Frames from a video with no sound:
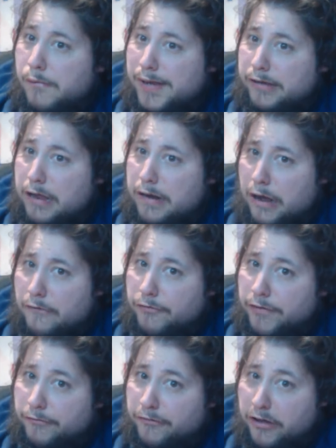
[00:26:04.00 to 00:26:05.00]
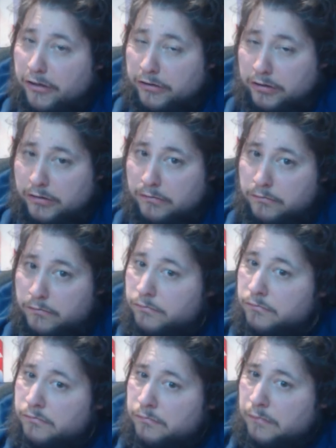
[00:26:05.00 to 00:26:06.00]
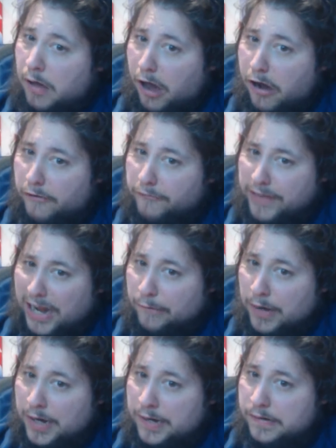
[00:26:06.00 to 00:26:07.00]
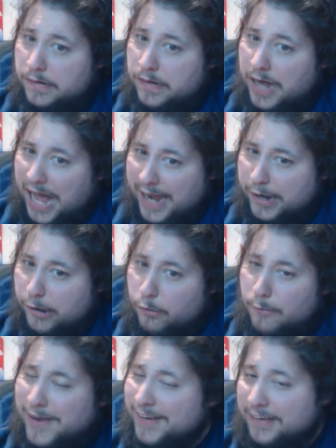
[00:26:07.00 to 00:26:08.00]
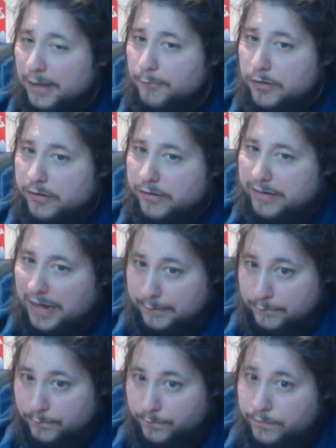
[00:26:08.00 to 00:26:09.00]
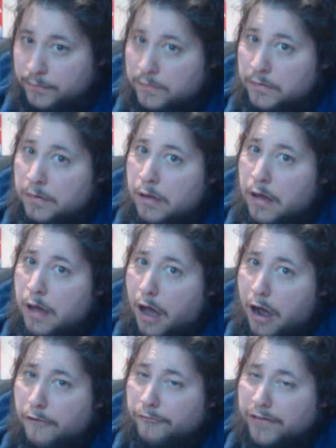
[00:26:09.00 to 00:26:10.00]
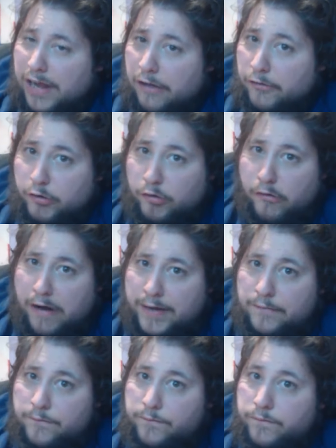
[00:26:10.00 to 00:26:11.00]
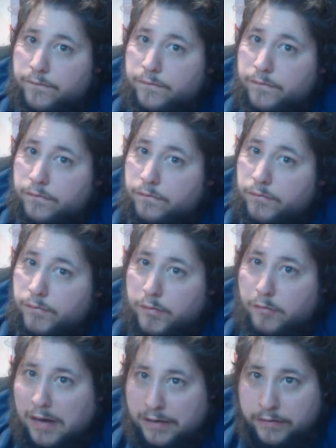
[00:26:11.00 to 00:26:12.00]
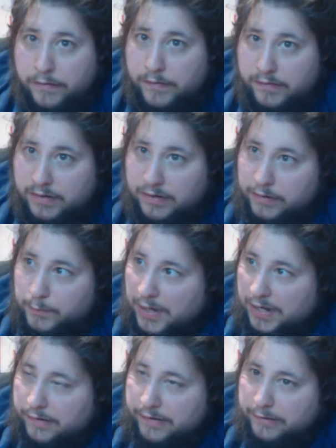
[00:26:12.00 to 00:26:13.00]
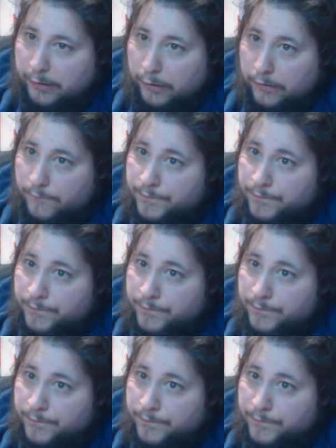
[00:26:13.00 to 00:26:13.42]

turn up for the first half an hour, and it always happens the same. Half an hour is great, the rest of the 60 minutes is not.